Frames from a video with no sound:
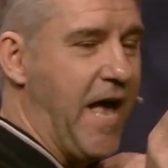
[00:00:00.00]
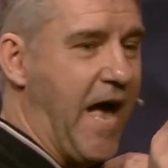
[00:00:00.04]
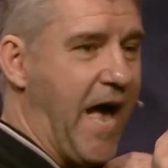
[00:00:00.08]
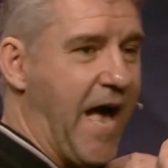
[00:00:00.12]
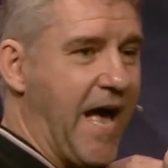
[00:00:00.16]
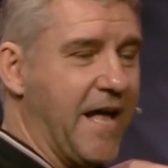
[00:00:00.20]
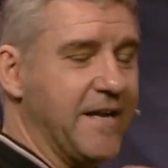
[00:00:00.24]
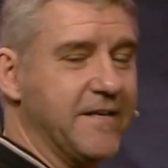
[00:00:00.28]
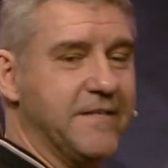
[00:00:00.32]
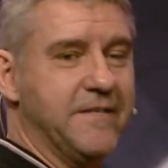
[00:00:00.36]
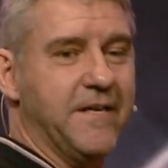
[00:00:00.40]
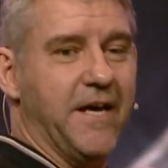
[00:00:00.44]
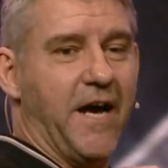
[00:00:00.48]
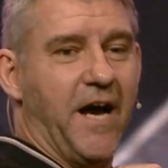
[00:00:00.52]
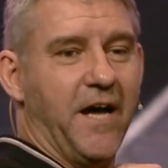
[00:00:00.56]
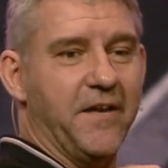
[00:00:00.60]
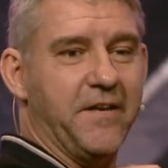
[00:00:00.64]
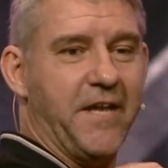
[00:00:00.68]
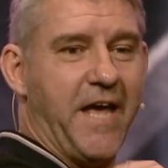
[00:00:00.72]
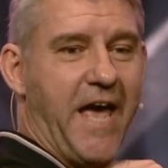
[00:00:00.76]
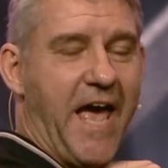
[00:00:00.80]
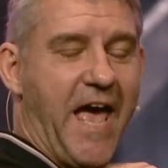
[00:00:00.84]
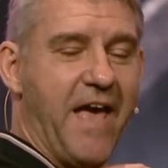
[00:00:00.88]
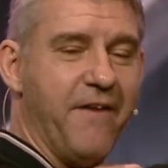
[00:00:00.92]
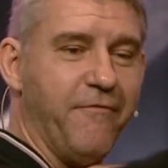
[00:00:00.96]
and
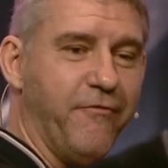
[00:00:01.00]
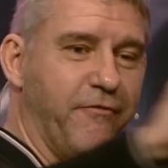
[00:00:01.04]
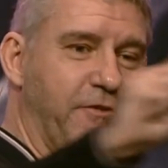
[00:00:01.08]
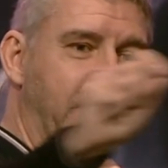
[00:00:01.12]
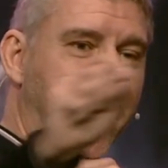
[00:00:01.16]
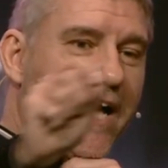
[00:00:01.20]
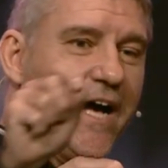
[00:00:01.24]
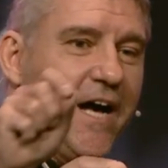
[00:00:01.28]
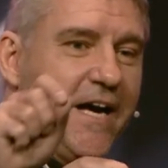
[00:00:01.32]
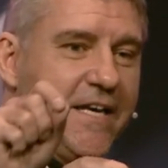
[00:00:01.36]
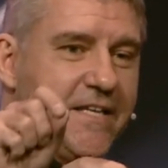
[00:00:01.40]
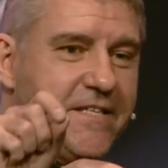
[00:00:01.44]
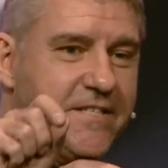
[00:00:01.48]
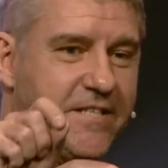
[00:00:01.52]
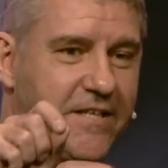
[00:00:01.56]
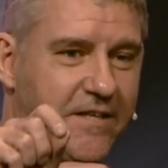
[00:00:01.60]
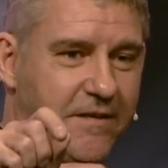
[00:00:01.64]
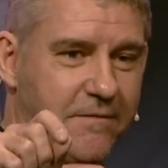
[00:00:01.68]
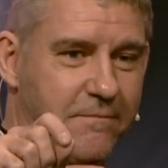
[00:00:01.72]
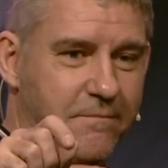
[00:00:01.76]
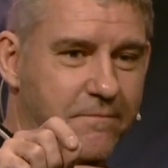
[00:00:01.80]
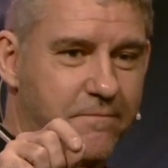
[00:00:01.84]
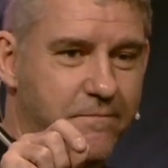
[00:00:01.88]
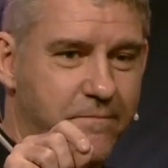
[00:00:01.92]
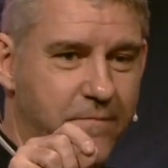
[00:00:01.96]
under every
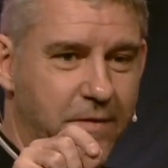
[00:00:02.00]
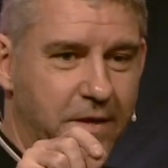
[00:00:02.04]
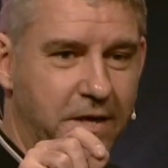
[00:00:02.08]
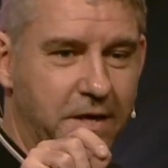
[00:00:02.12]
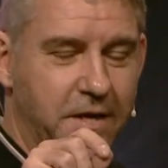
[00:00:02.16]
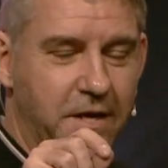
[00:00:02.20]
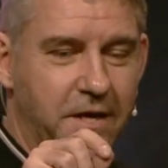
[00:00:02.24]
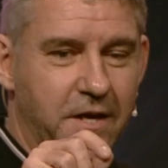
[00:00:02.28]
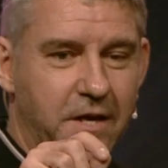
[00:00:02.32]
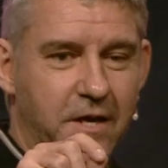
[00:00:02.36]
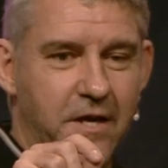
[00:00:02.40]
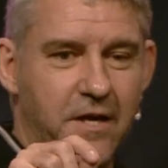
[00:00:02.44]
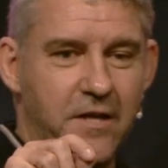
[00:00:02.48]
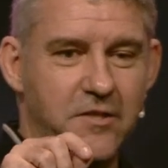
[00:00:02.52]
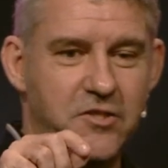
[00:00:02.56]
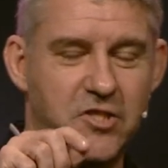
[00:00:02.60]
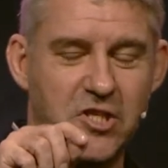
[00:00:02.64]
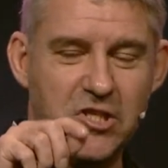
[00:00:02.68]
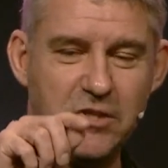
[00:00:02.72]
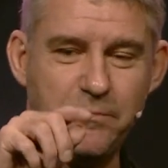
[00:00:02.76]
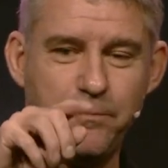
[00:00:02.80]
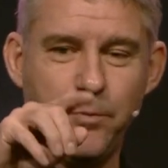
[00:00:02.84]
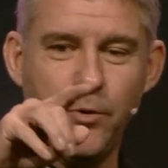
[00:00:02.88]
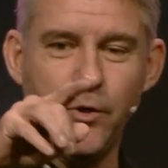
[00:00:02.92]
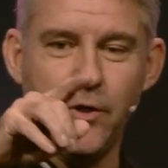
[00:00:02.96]
item,
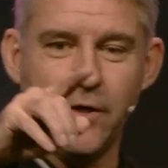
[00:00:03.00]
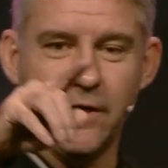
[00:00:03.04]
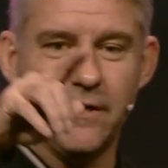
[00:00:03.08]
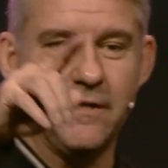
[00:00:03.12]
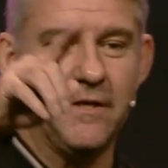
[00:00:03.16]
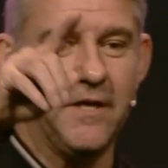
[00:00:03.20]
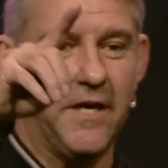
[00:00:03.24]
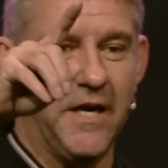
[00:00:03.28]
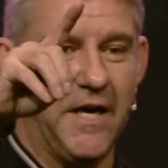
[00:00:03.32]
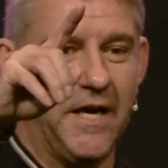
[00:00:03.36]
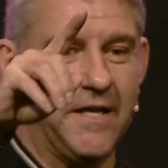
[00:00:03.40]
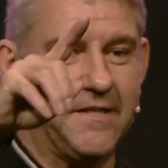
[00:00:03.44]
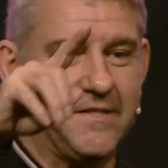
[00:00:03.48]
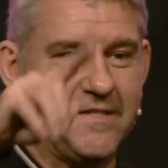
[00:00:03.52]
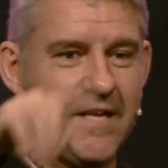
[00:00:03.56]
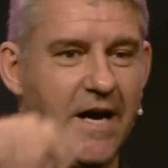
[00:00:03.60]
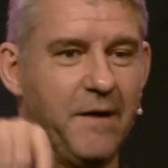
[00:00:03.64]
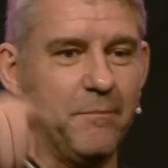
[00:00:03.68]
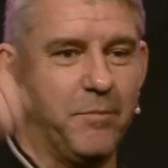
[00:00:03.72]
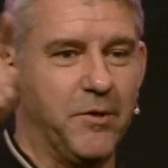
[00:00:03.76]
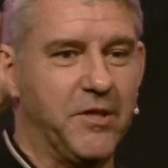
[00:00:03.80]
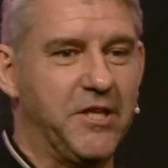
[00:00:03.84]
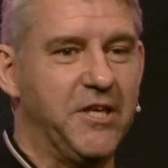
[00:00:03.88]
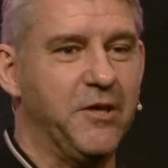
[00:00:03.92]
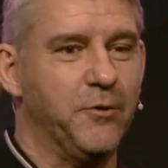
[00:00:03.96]
just put a
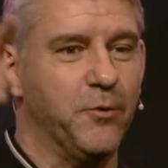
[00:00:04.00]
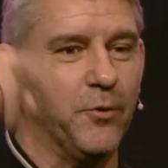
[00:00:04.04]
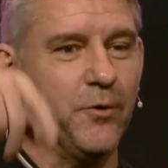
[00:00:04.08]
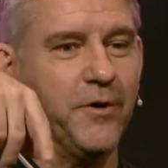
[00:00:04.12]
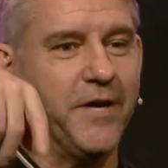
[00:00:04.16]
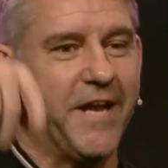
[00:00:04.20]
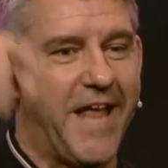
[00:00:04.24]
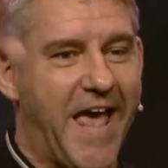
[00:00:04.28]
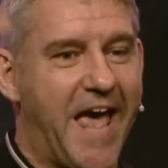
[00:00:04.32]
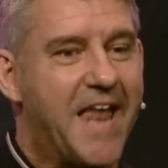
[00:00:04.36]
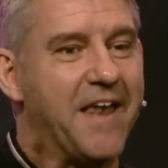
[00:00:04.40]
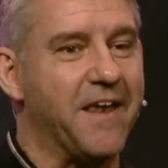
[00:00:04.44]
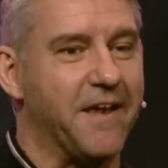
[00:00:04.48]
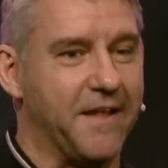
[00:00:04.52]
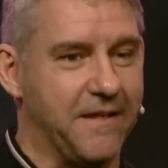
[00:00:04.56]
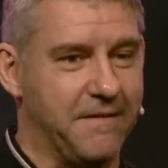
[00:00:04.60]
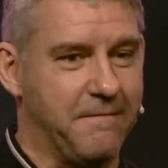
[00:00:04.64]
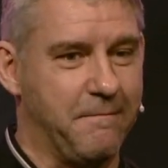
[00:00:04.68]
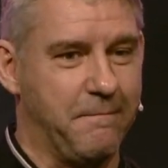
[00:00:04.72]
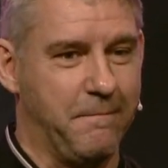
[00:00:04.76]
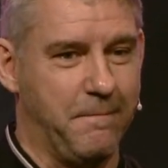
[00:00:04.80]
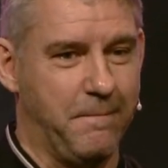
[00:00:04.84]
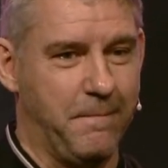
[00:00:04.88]
W or an N.